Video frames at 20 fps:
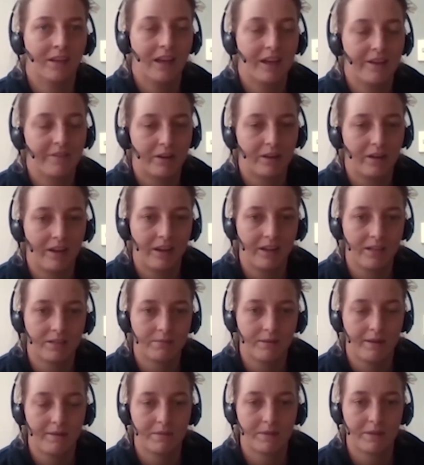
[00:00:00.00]
have a clean
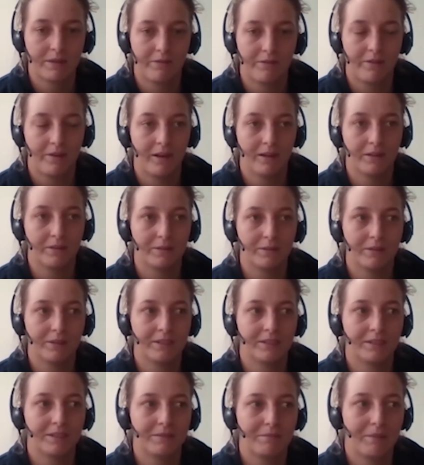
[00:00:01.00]
sweep to the final and they
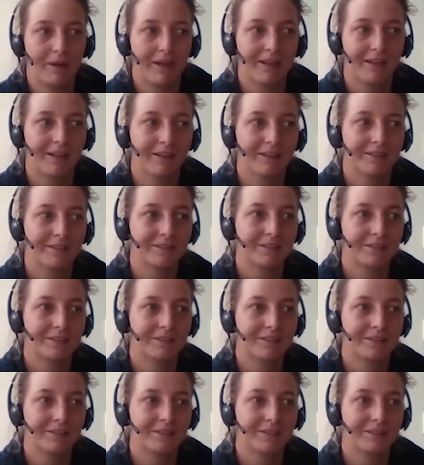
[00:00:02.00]
didn't make it.